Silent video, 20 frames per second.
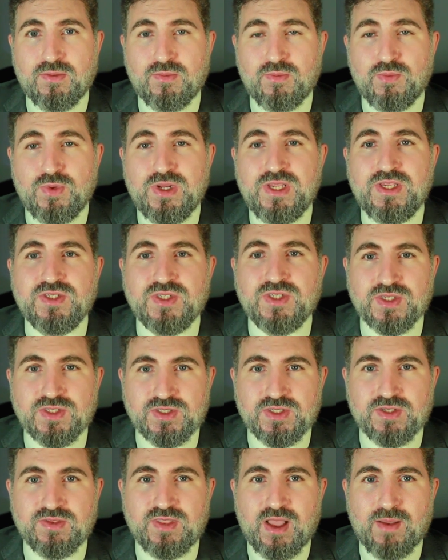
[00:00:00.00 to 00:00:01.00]

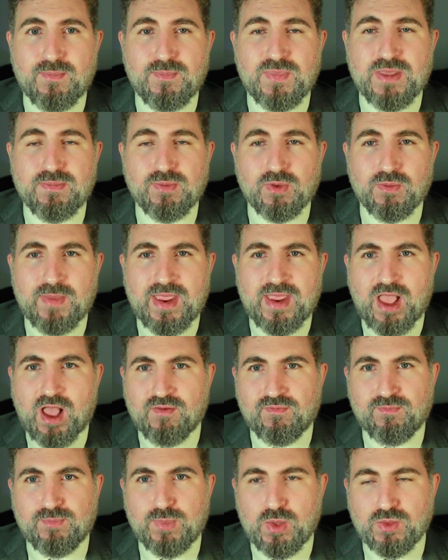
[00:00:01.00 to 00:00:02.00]
reasons that people may
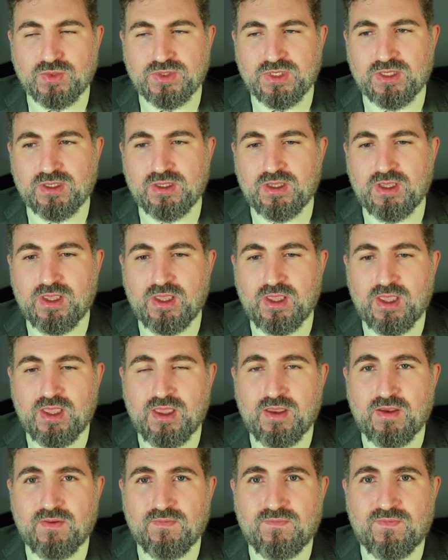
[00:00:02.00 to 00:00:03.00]
have bloating.
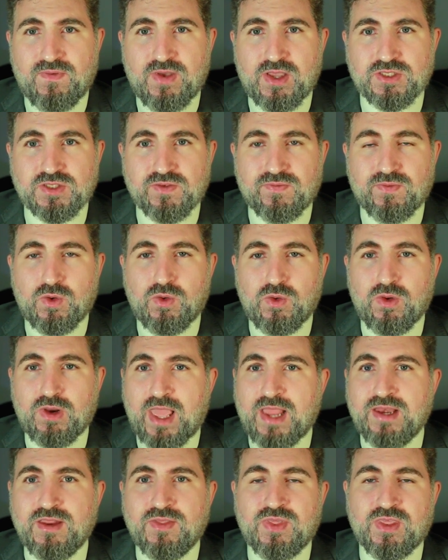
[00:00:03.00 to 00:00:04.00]
First of all,
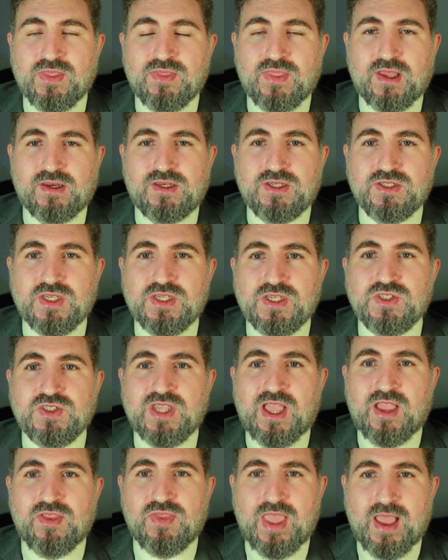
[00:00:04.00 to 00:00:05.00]
anything that is
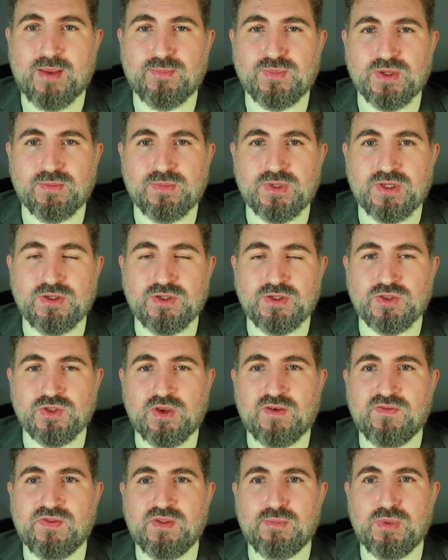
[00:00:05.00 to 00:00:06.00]
inside the abdomen.
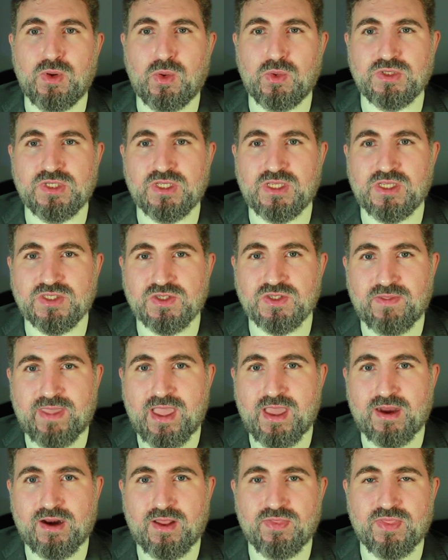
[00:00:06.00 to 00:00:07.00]
So if the bloating is
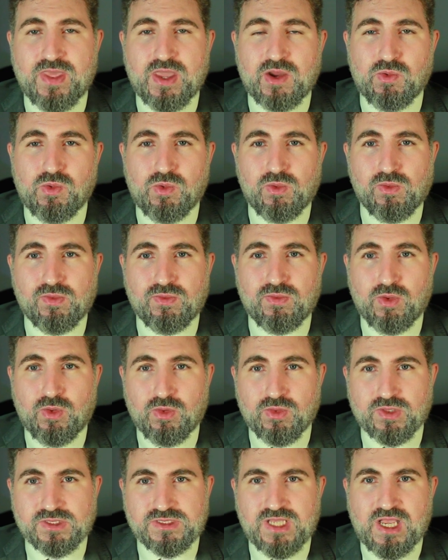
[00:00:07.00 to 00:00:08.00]
there and they're all
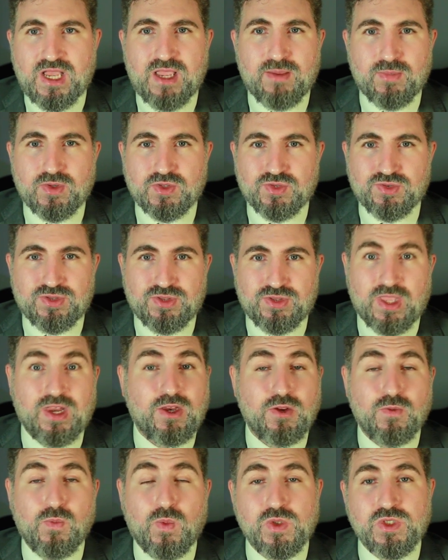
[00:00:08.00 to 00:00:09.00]
the time, so
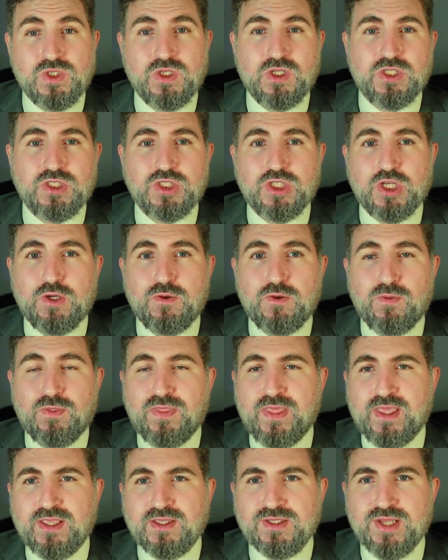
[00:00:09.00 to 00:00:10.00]
then you want to exclude
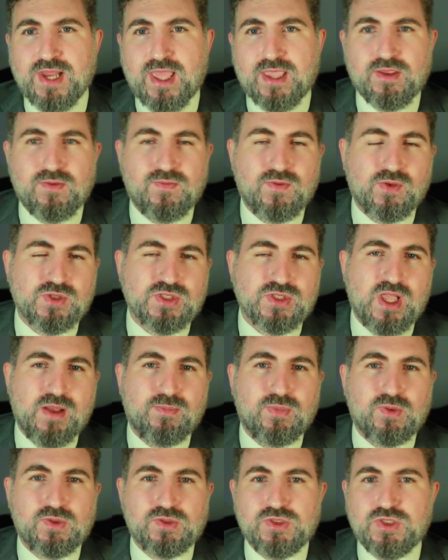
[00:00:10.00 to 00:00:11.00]
things like, for
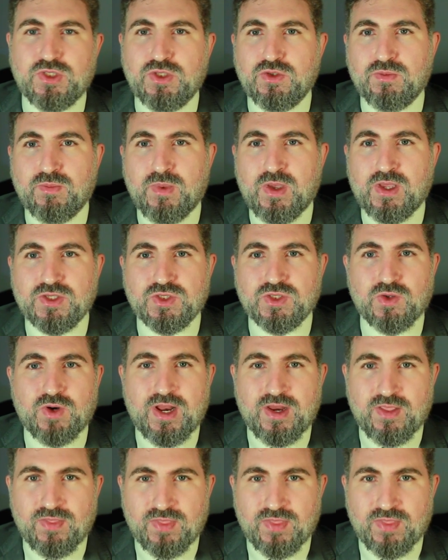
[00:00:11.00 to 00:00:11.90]
example, tumors or